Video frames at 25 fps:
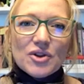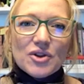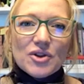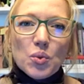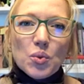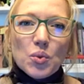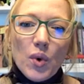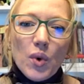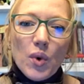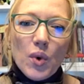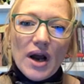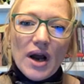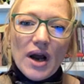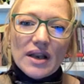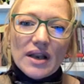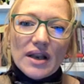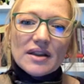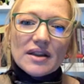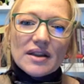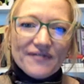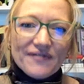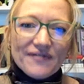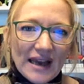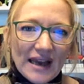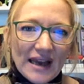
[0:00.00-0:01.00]
And the
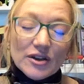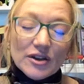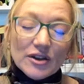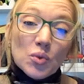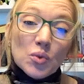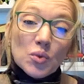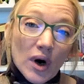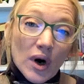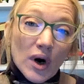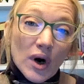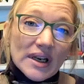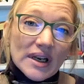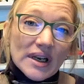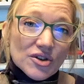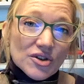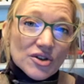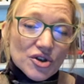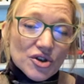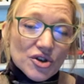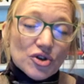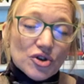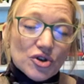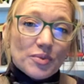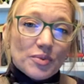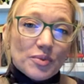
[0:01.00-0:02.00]
fact that 1 in
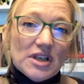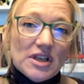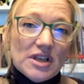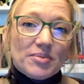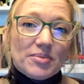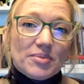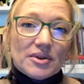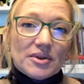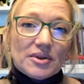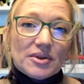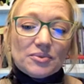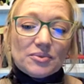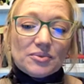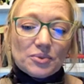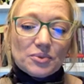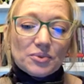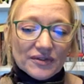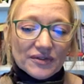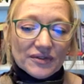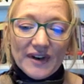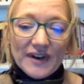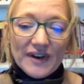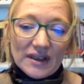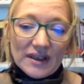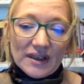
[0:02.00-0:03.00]
2 people would
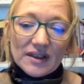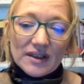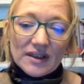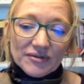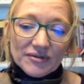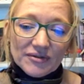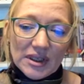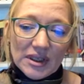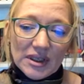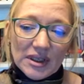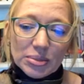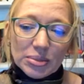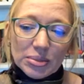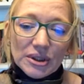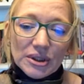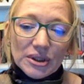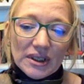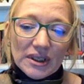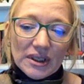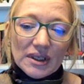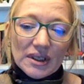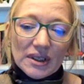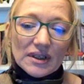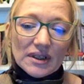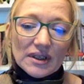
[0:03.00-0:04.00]
find a different
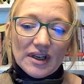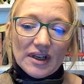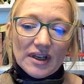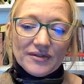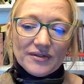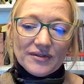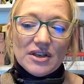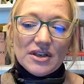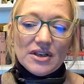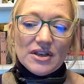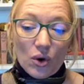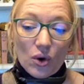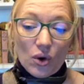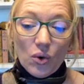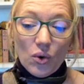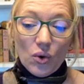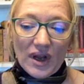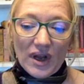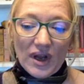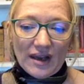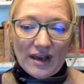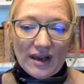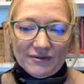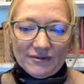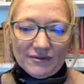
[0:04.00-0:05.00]
employer if they don't
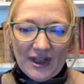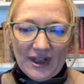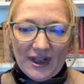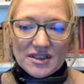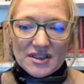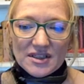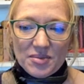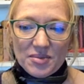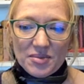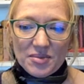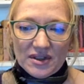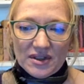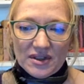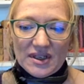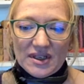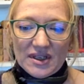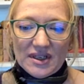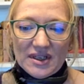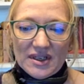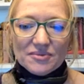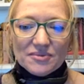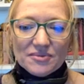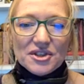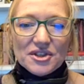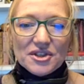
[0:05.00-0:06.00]
have flexibility
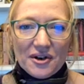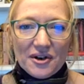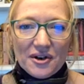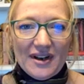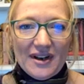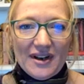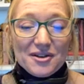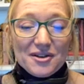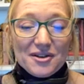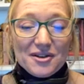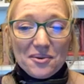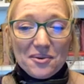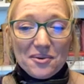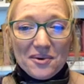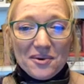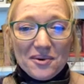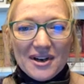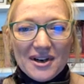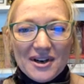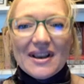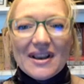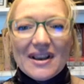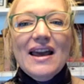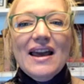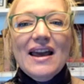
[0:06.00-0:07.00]
in returning to
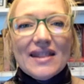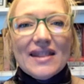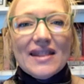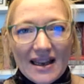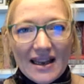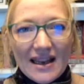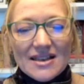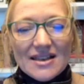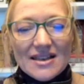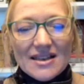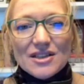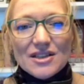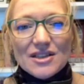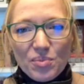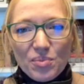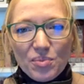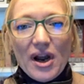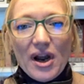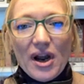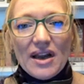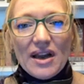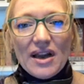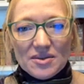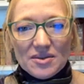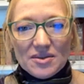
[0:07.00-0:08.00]
work, that did
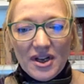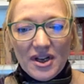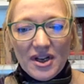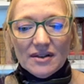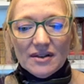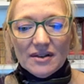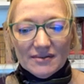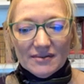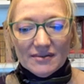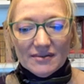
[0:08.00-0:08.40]
surprise me.